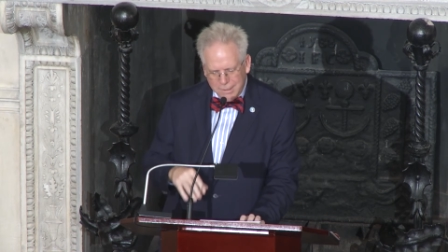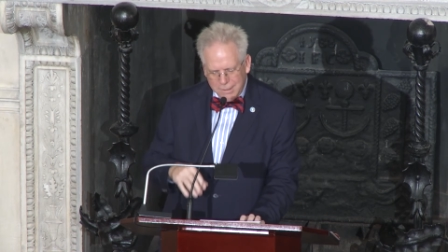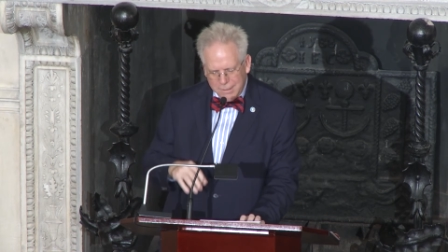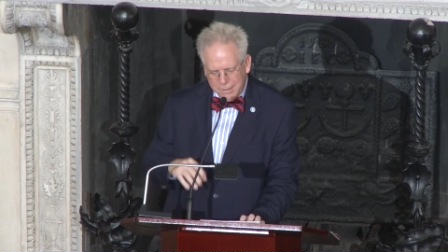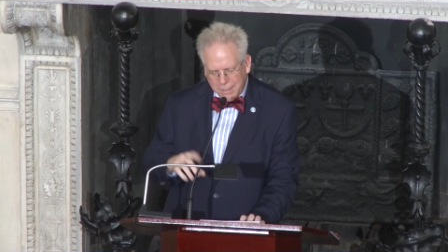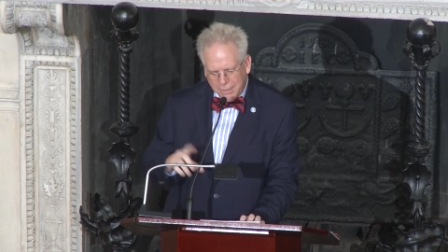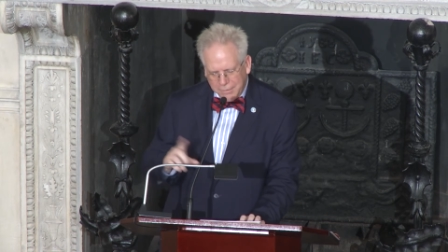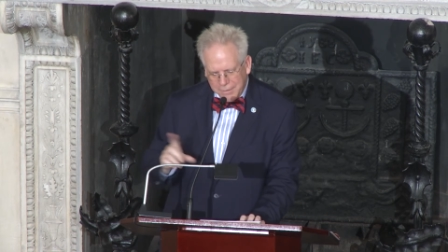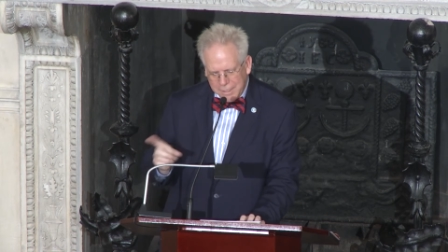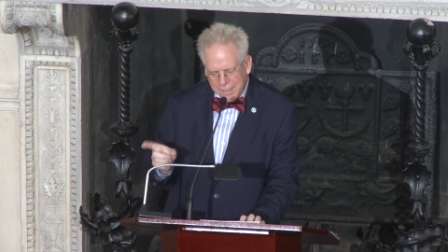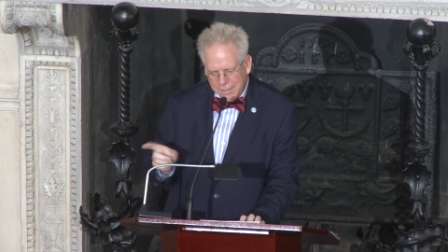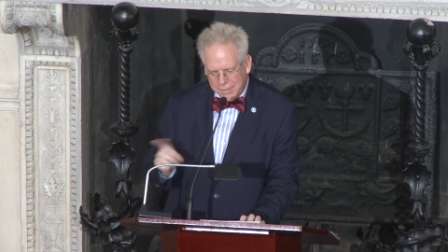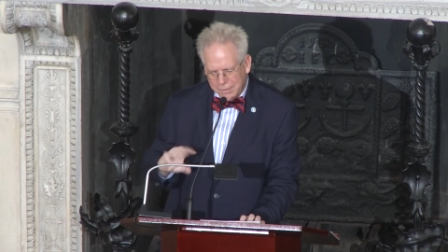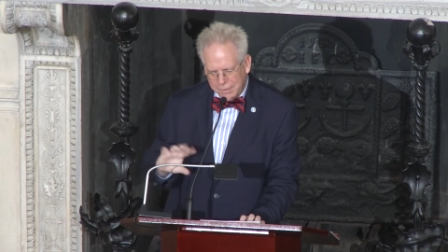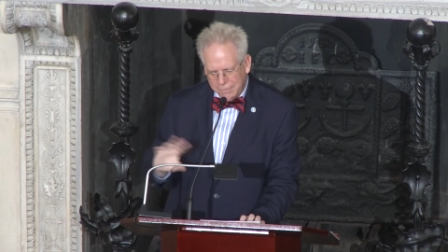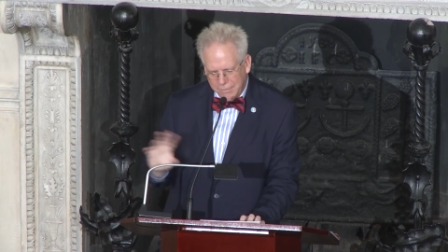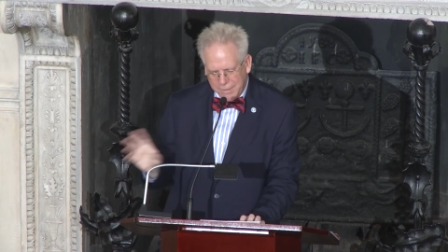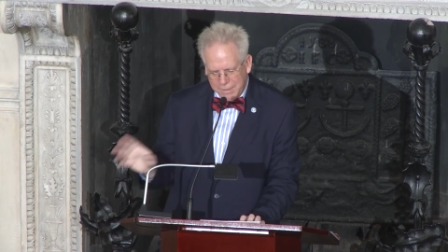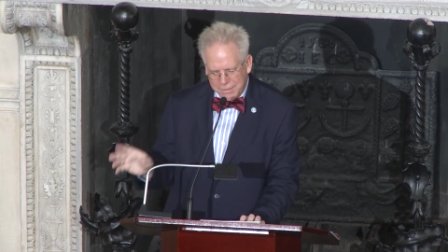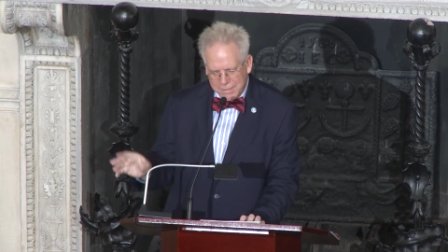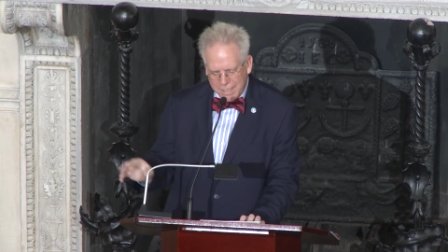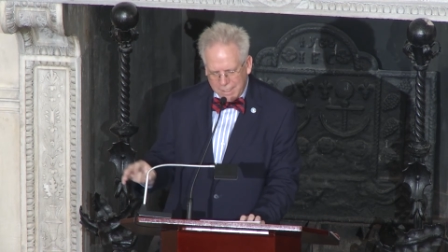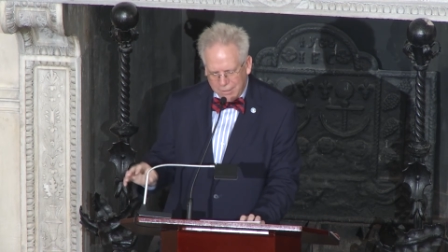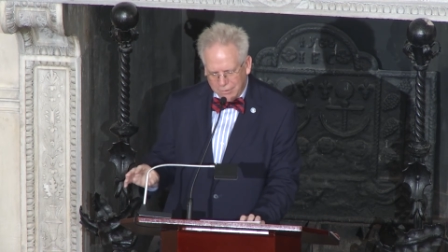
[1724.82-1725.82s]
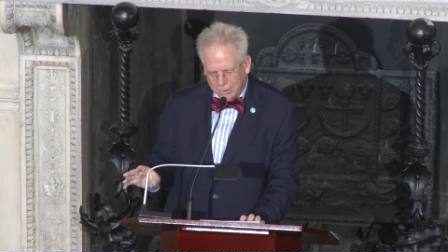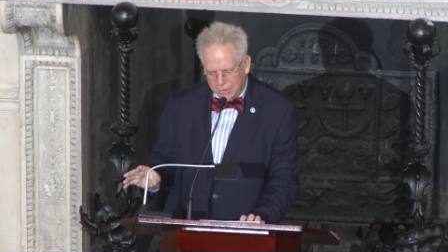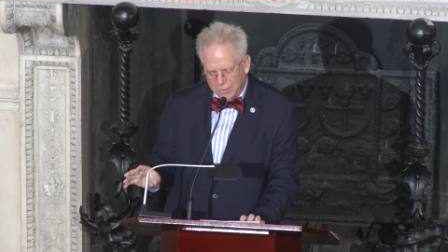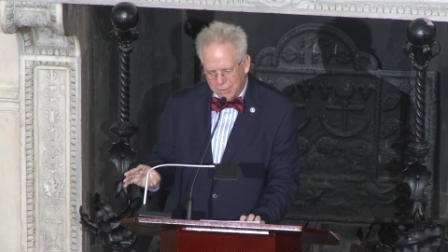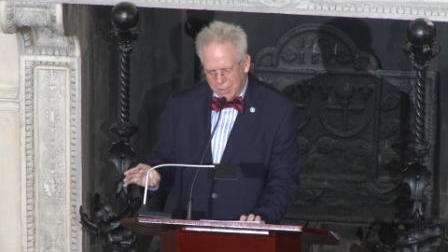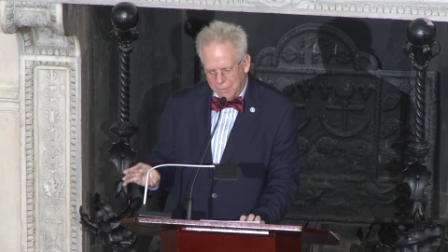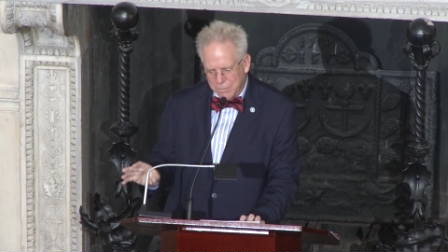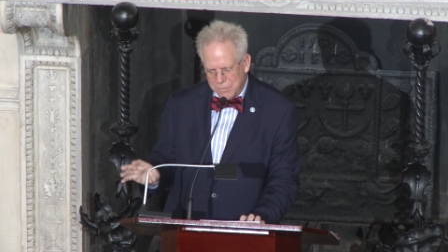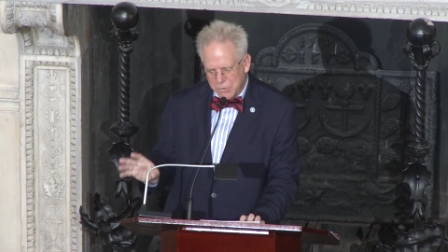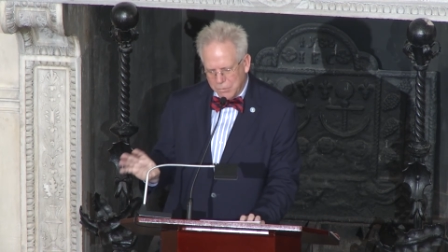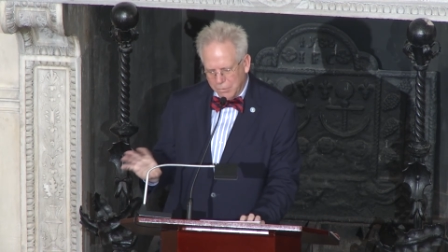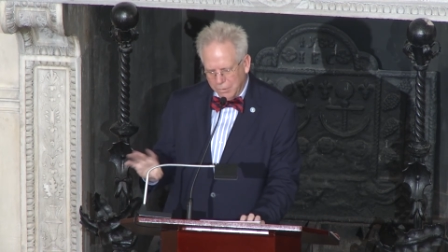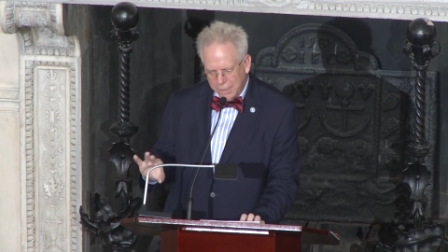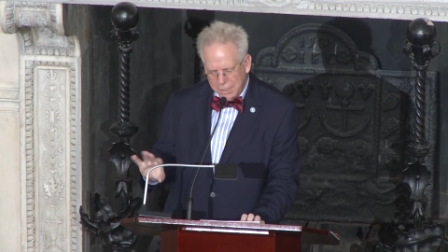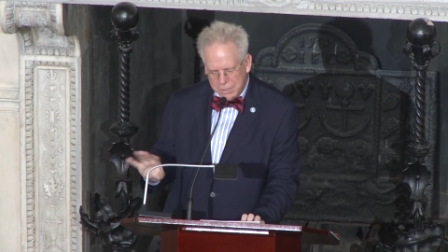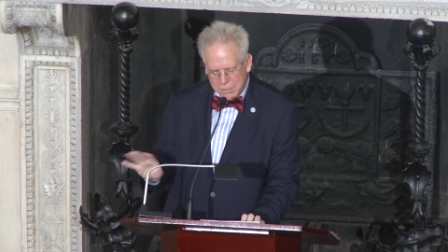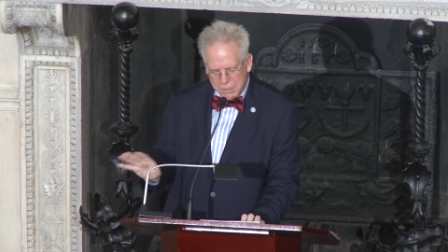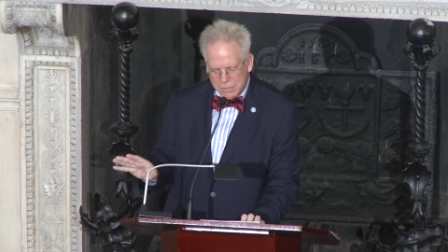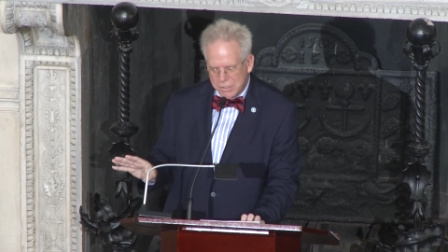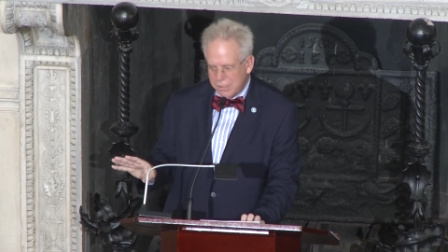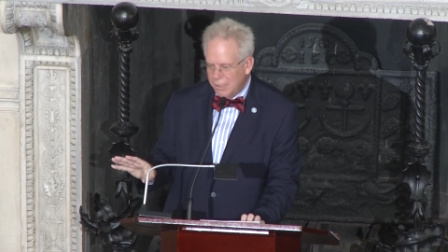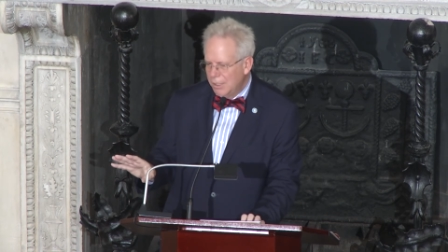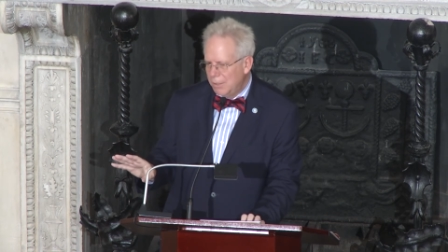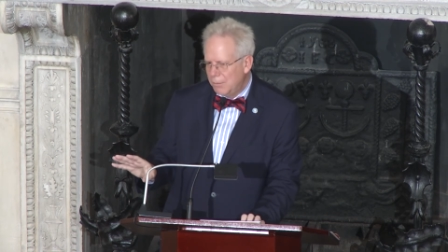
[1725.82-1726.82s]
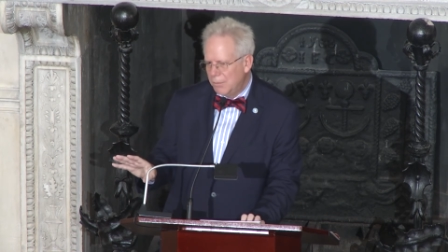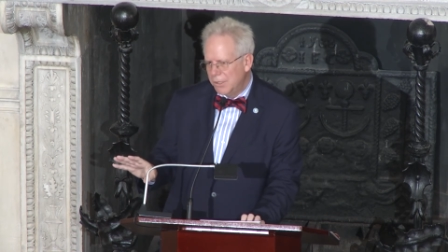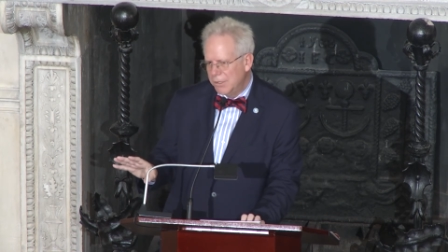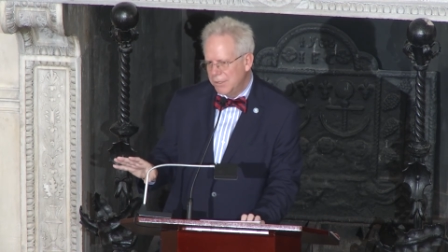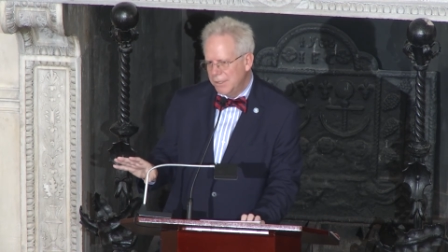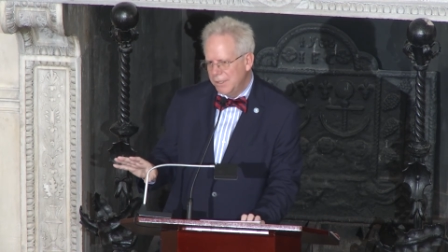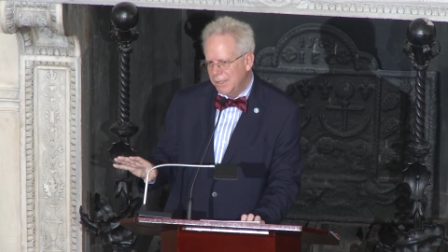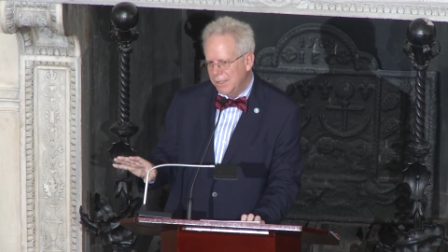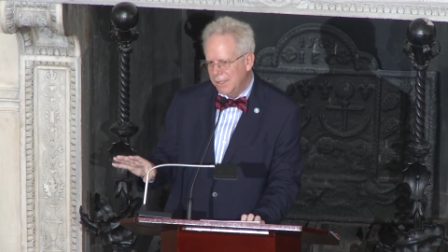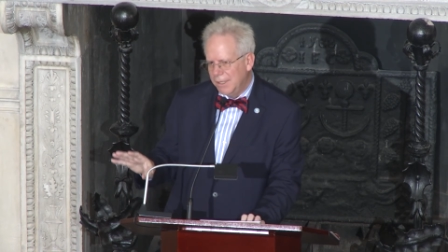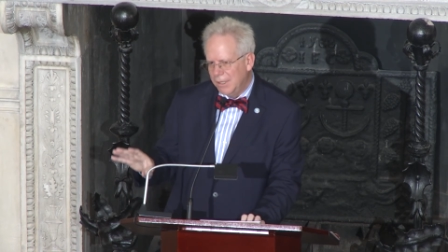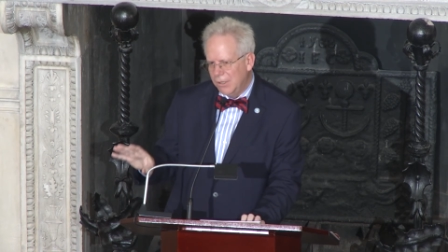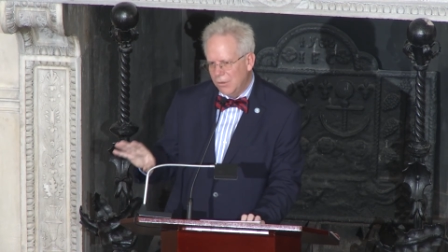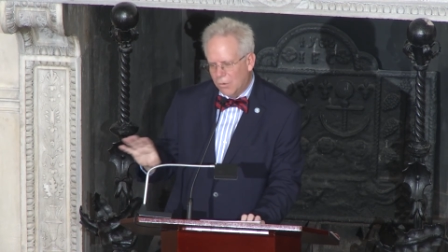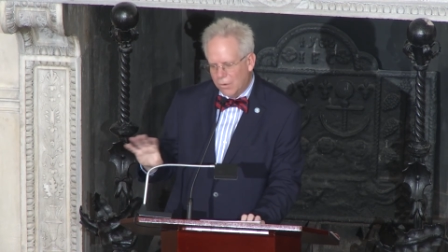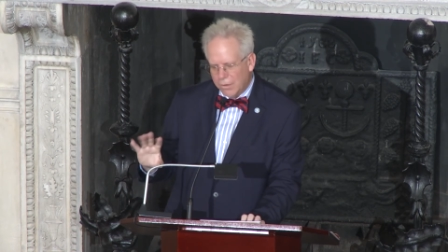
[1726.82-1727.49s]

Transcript: Now, neither of these outcomes, religious liberty